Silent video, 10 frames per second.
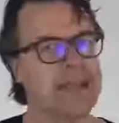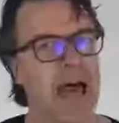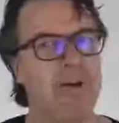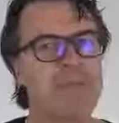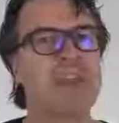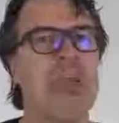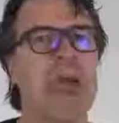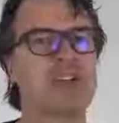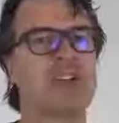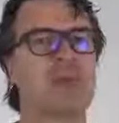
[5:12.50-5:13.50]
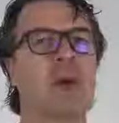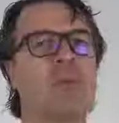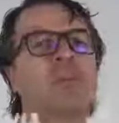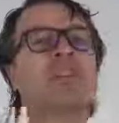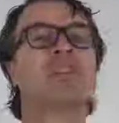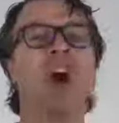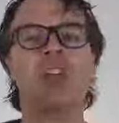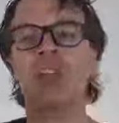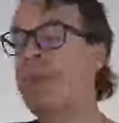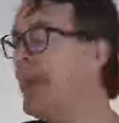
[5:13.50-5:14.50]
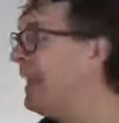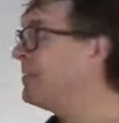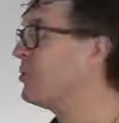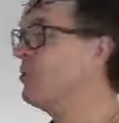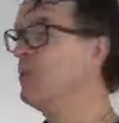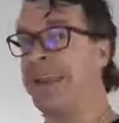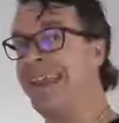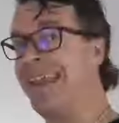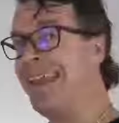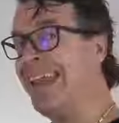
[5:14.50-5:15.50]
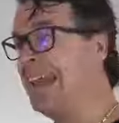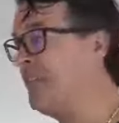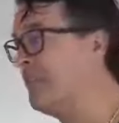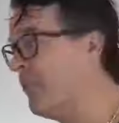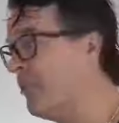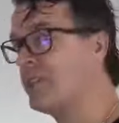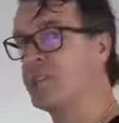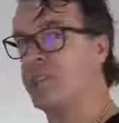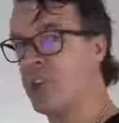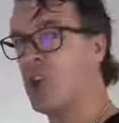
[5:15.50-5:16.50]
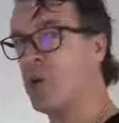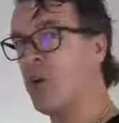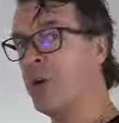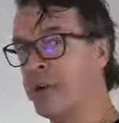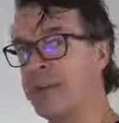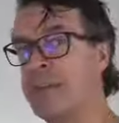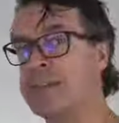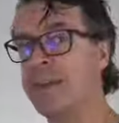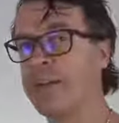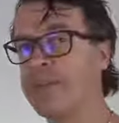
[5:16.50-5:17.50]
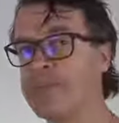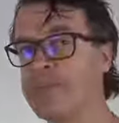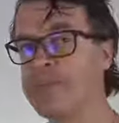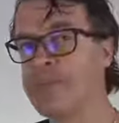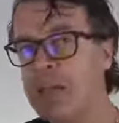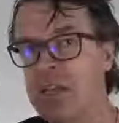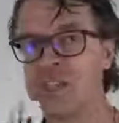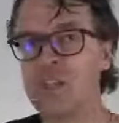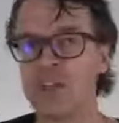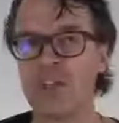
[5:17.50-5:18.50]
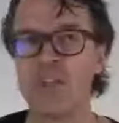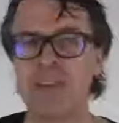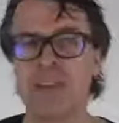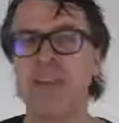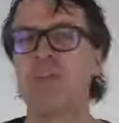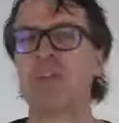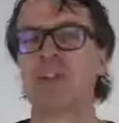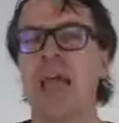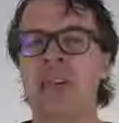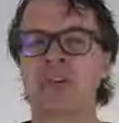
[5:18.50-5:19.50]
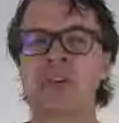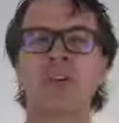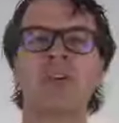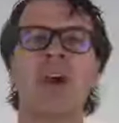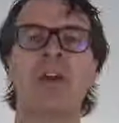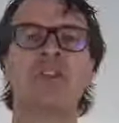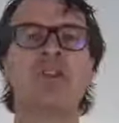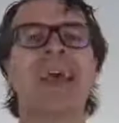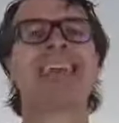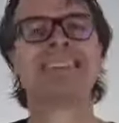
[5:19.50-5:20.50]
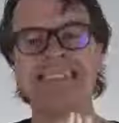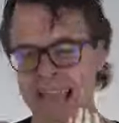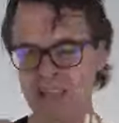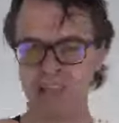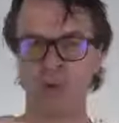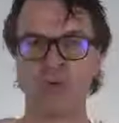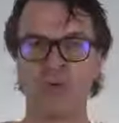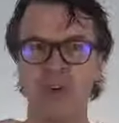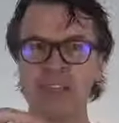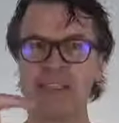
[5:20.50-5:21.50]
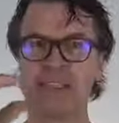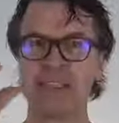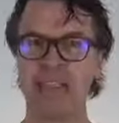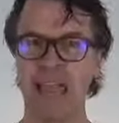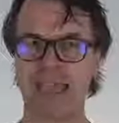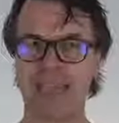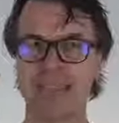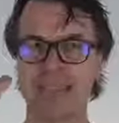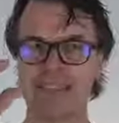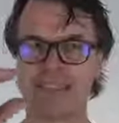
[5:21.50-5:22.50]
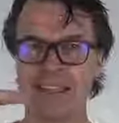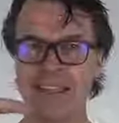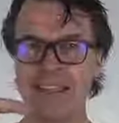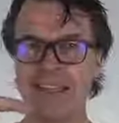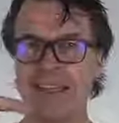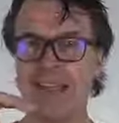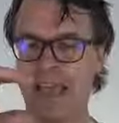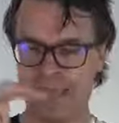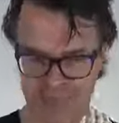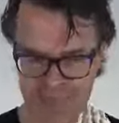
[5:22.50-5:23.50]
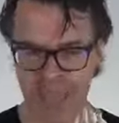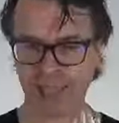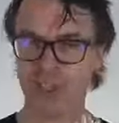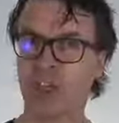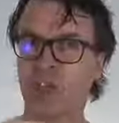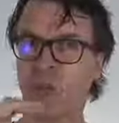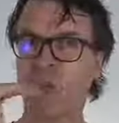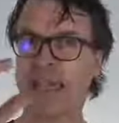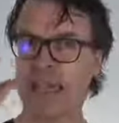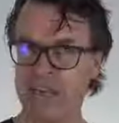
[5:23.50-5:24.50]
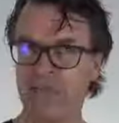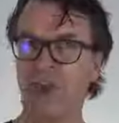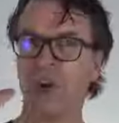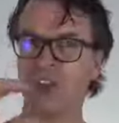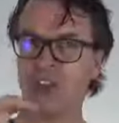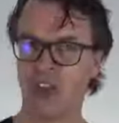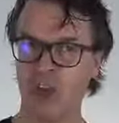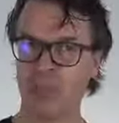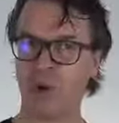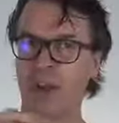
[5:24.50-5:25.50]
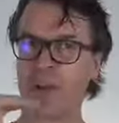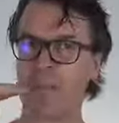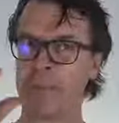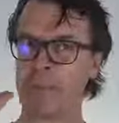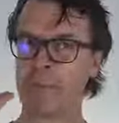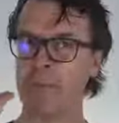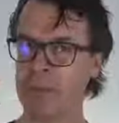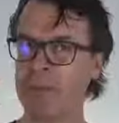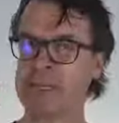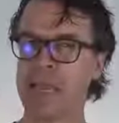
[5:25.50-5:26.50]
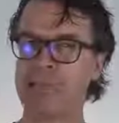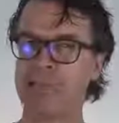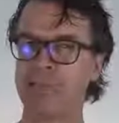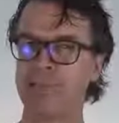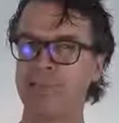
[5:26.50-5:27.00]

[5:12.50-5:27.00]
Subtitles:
Now for the action, which is going to be to invert the cuboid, isn't it? So to do this inversion action, you're going to extend your wrist like this, and the action will invert the cuboid. Make sense?